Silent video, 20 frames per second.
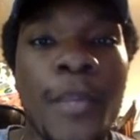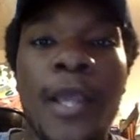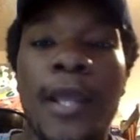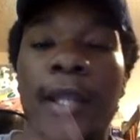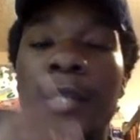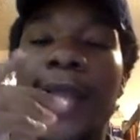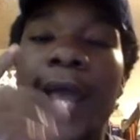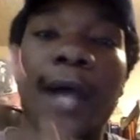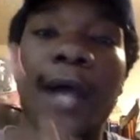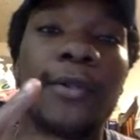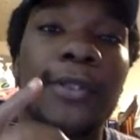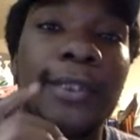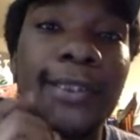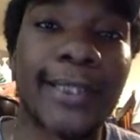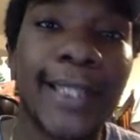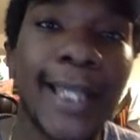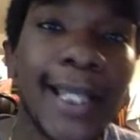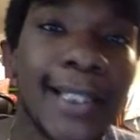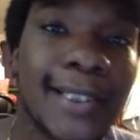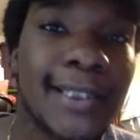Now
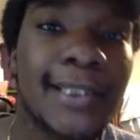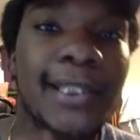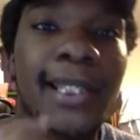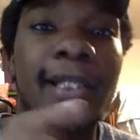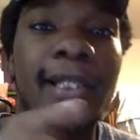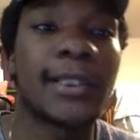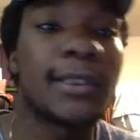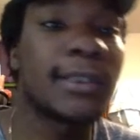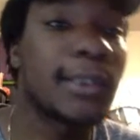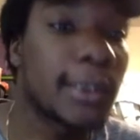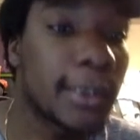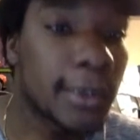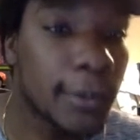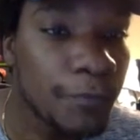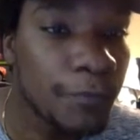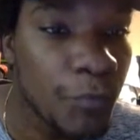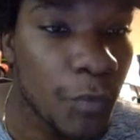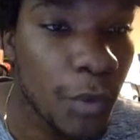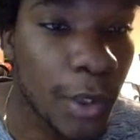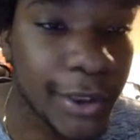let's take a look.
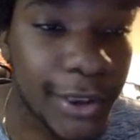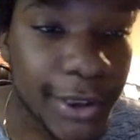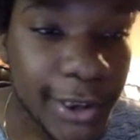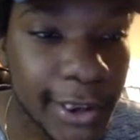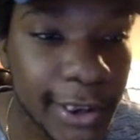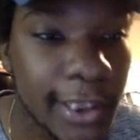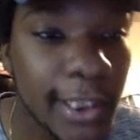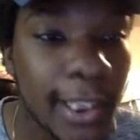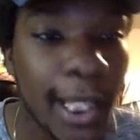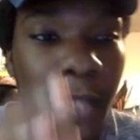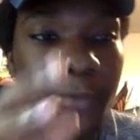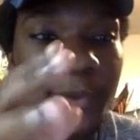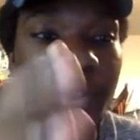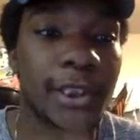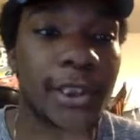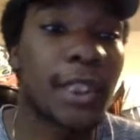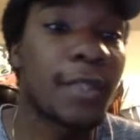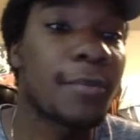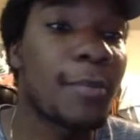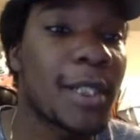I see I'm
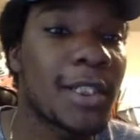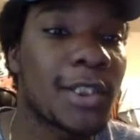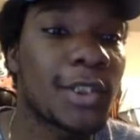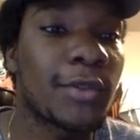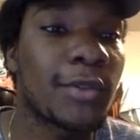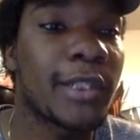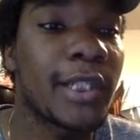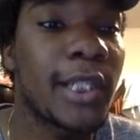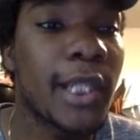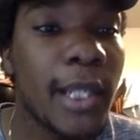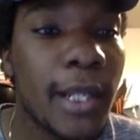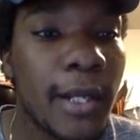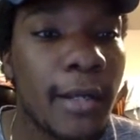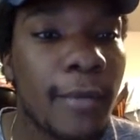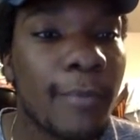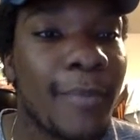sharing my screen here.